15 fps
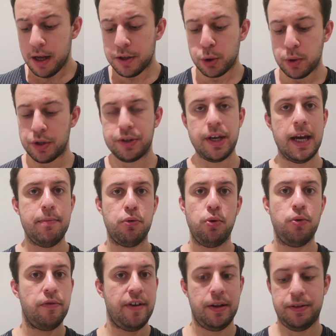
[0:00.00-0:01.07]
So at the
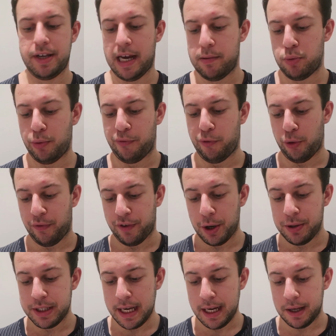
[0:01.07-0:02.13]
table, the round table before the
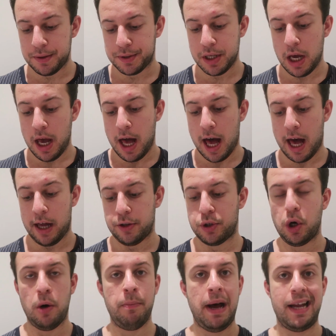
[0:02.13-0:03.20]
votings,
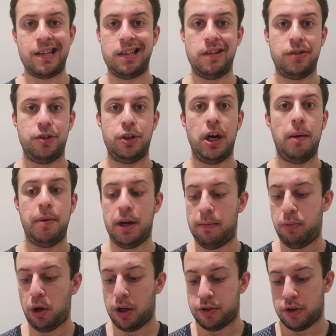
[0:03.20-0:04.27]
Tom actually stood up and
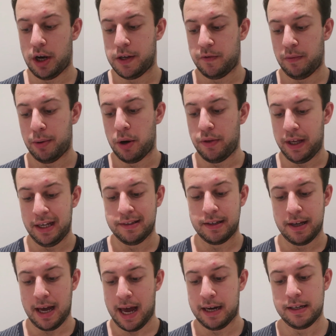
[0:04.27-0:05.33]
apologised for both his
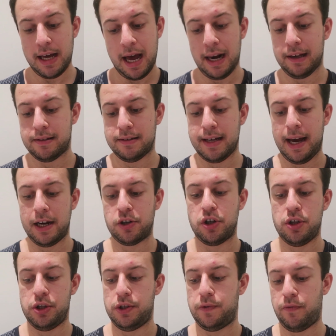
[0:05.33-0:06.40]
and Alex's
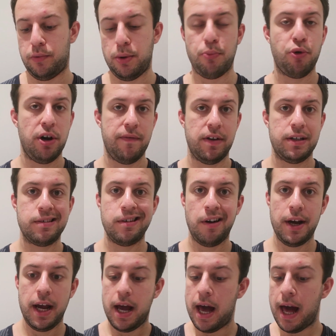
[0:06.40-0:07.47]
actions from the previous
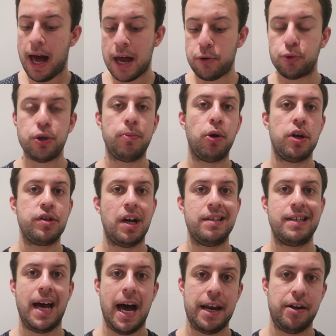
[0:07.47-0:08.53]
night, and also
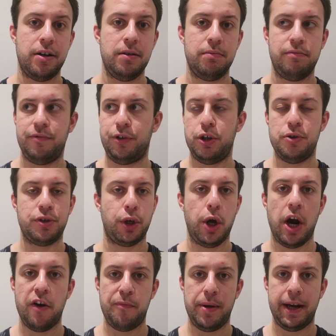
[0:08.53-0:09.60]
apologised to Hannah for accusing
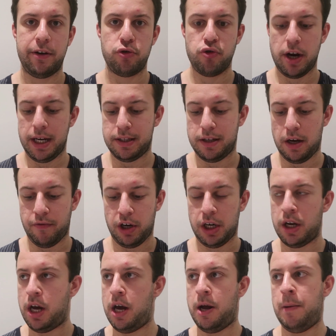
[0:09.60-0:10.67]
her of being a traitor
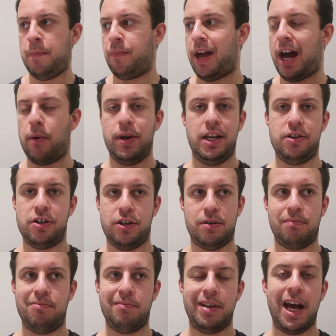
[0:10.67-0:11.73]
and how
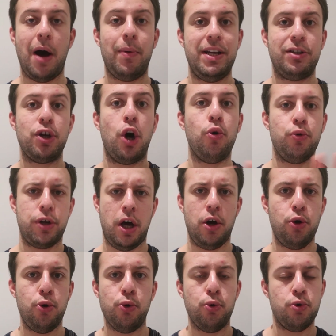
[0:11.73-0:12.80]
he told her
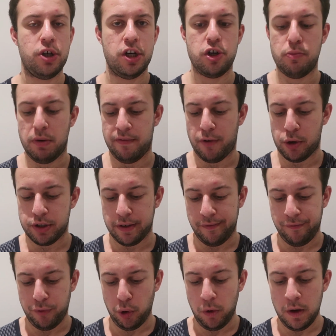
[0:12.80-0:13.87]
who she should be voting
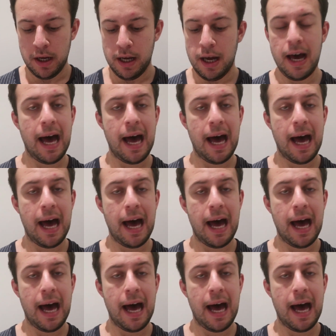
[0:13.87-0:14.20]
for.